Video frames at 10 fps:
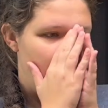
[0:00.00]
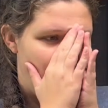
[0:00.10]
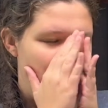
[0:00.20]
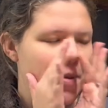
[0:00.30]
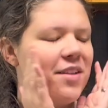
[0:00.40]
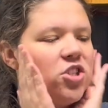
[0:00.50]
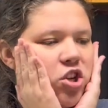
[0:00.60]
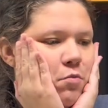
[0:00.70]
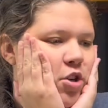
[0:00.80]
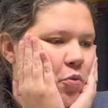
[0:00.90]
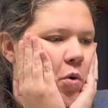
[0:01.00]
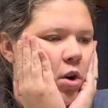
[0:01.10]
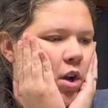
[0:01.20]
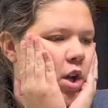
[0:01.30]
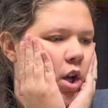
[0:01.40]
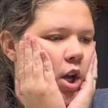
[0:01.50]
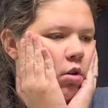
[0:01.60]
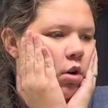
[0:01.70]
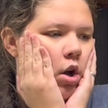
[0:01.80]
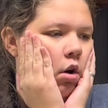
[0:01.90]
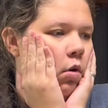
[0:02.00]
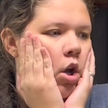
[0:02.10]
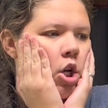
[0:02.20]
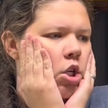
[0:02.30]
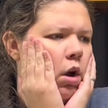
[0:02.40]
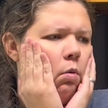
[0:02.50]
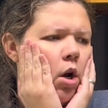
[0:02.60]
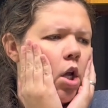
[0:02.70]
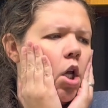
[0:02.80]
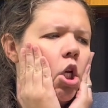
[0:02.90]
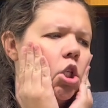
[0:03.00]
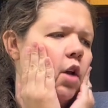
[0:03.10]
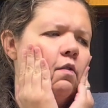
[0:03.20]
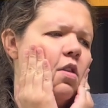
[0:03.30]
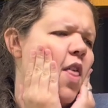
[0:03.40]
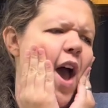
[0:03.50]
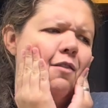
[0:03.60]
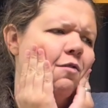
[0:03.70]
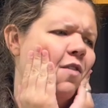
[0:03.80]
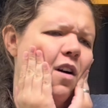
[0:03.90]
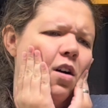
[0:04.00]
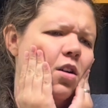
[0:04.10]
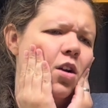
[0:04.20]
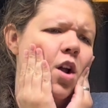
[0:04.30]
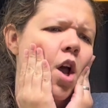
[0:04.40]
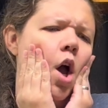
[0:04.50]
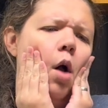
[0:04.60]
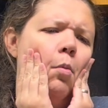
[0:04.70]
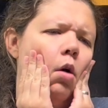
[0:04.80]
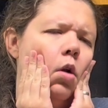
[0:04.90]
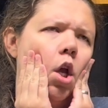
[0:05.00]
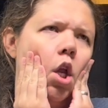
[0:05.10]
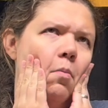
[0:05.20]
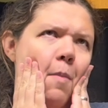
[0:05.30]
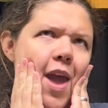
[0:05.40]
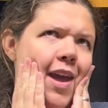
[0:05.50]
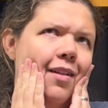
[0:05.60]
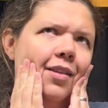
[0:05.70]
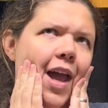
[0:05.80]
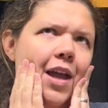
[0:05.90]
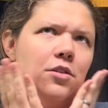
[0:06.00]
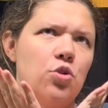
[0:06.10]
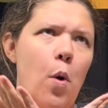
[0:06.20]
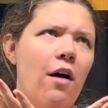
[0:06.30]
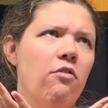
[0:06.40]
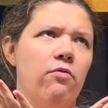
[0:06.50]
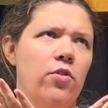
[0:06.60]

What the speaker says: maybe that's too much work. I don't know. Do I wanna endeavor that far? I'm already gonna make like 12